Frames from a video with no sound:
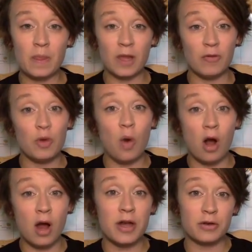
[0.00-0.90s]
If you
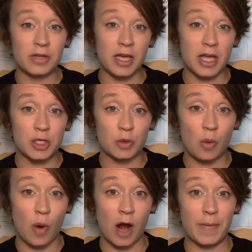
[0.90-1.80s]
are under the age
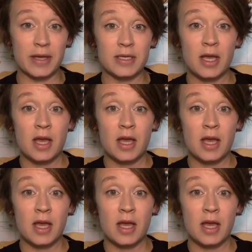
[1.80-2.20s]
requirement,